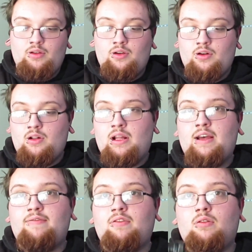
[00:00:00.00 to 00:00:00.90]
you're
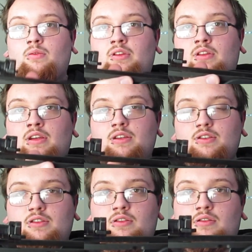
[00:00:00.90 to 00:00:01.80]
left with
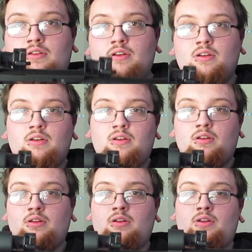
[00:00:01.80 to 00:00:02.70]
this.
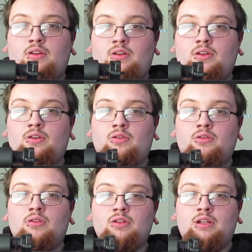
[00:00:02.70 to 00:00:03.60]

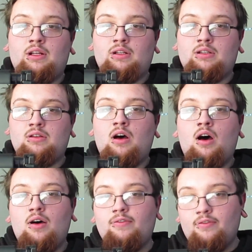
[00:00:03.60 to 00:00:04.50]
You take this
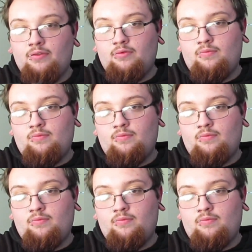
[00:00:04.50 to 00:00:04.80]
off,